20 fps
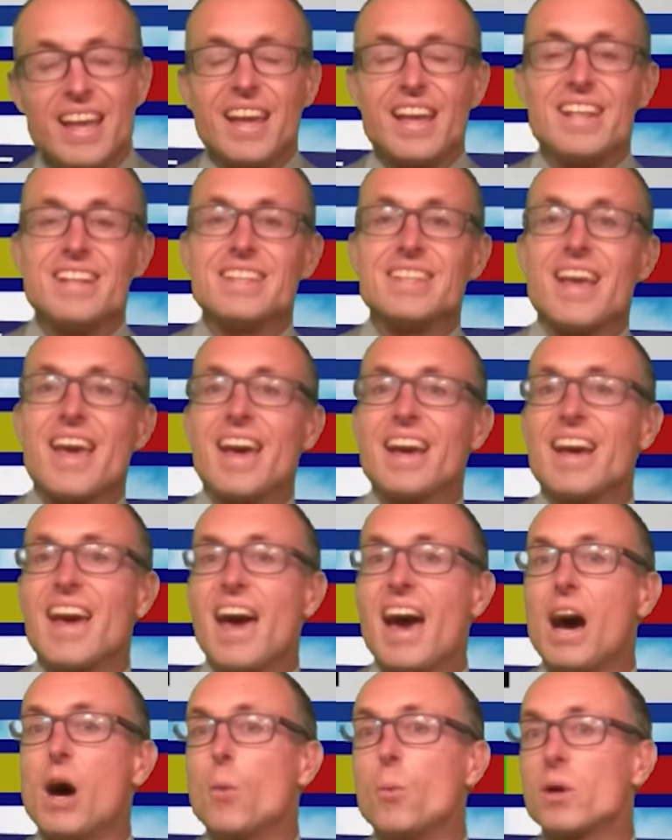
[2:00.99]
and
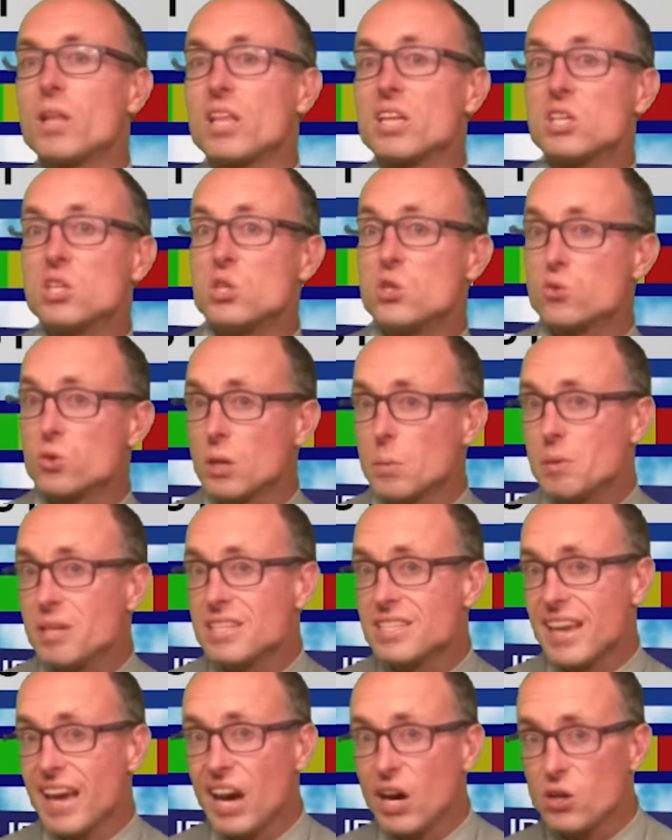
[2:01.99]
how will it
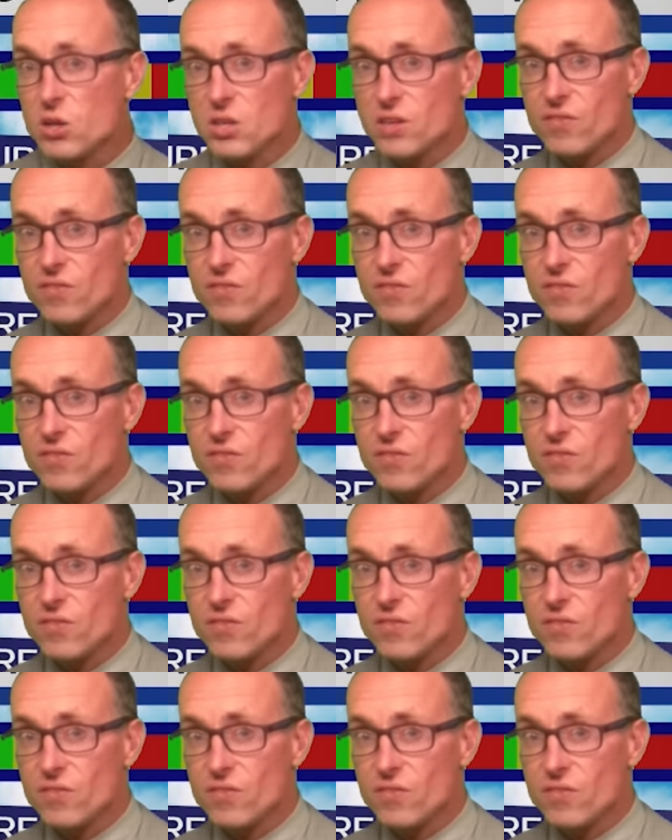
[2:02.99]
contribute to how you